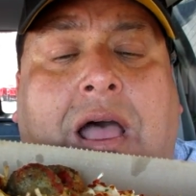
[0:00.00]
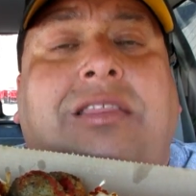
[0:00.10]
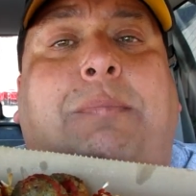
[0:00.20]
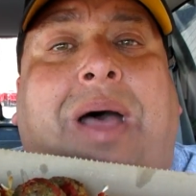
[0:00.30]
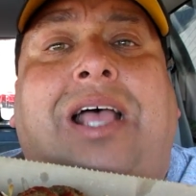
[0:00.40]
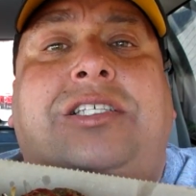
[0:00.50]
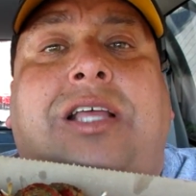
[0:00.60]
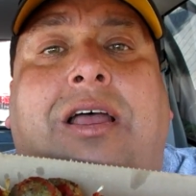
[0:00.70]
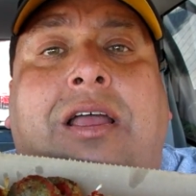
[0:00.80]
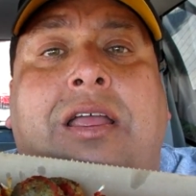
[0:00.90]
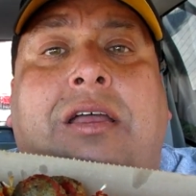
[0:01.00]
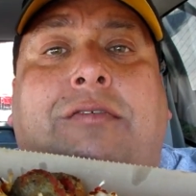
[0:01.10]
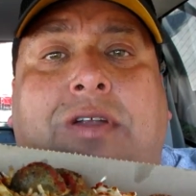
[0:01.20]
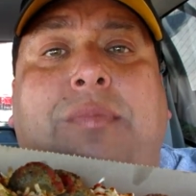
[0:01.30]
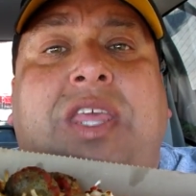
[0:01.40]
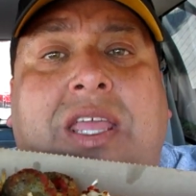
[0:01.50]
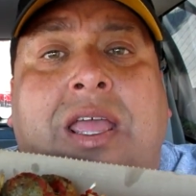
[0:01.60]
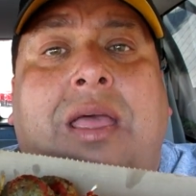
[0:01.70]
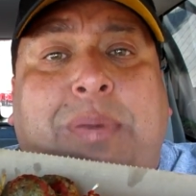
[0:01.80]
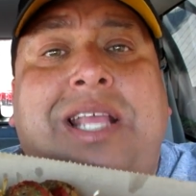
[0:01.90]
on the pasta from
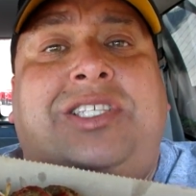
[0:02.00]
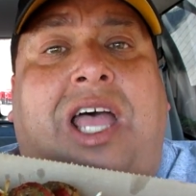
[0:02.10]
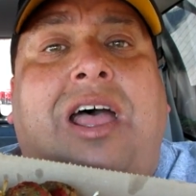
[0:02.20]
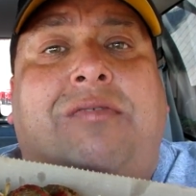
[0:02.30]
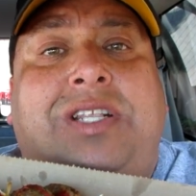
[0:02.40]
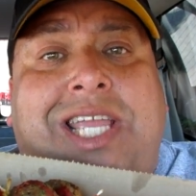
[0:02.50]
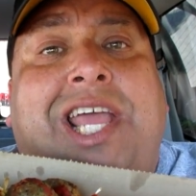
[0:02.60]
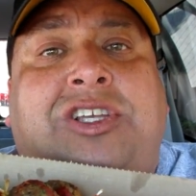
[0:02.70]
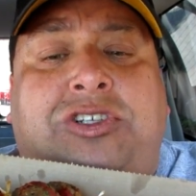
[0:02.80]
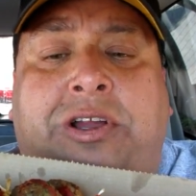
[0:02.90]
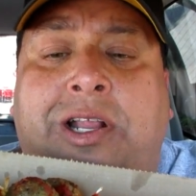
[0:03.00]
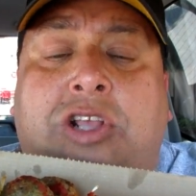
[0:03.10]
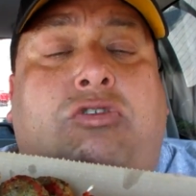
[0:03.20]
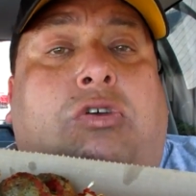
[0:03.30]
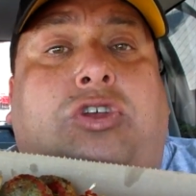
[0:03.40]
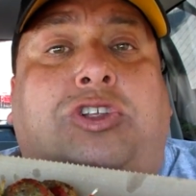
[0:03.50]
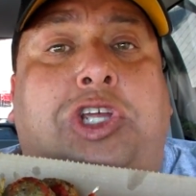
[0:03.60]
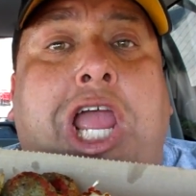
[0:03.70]
the pizza oven texture. And he throws all